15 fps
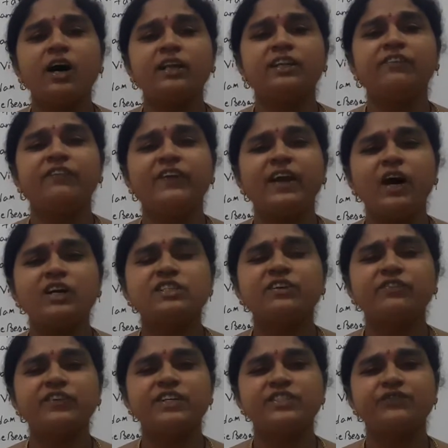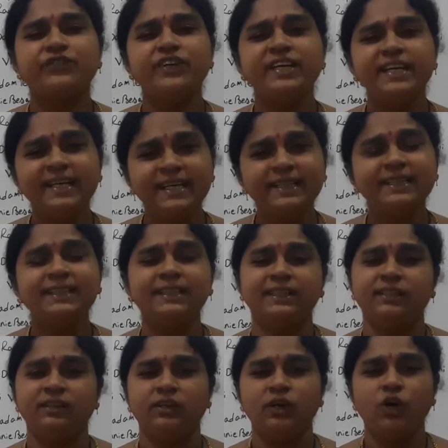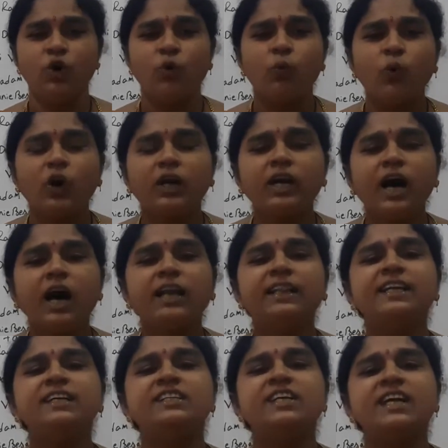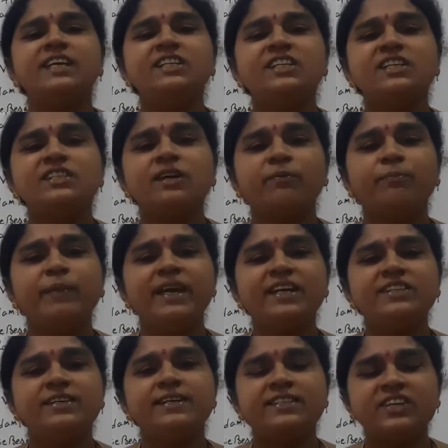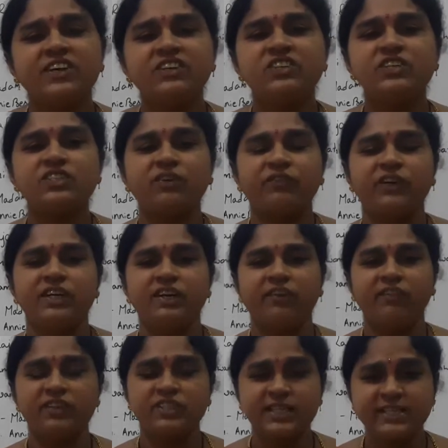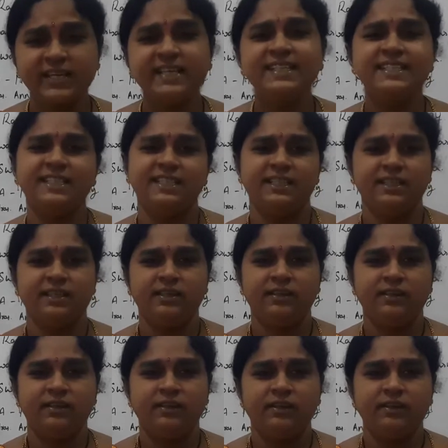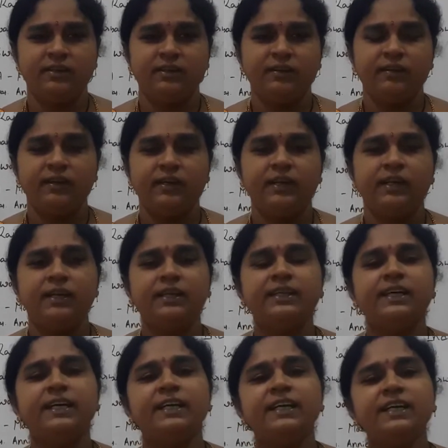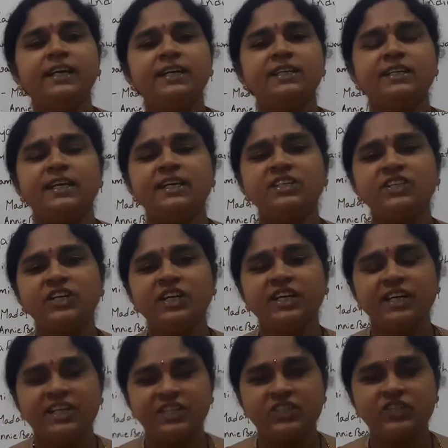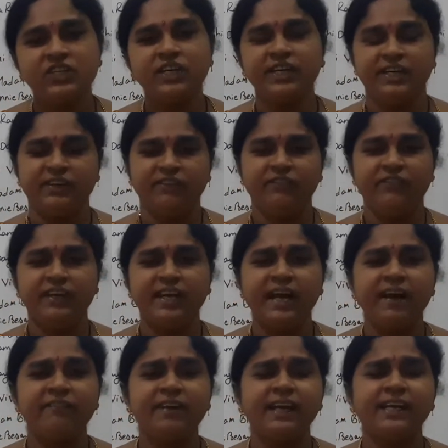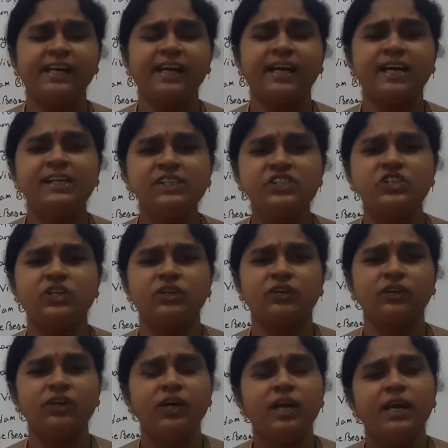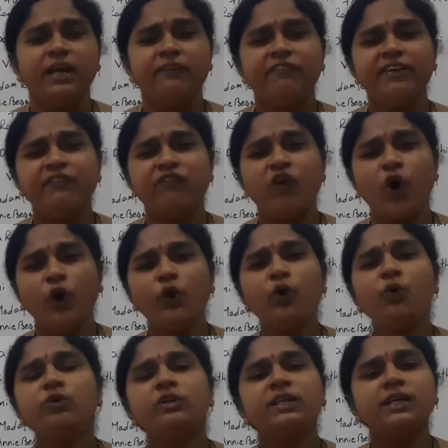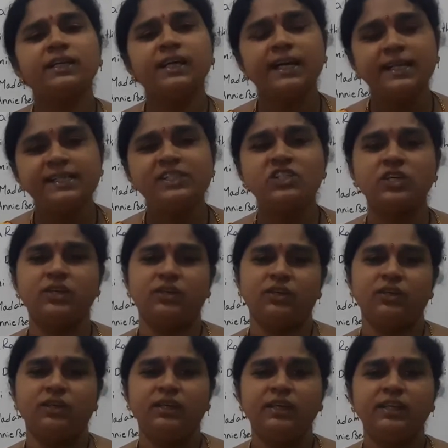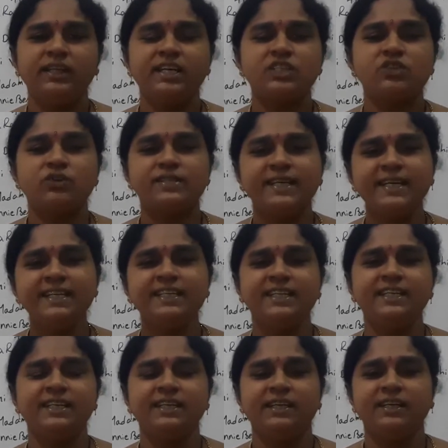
the philosophies we learn. What are the changes of major changes of in our society? In the Indian ancient history, we have a culture. We followed the culture in the society.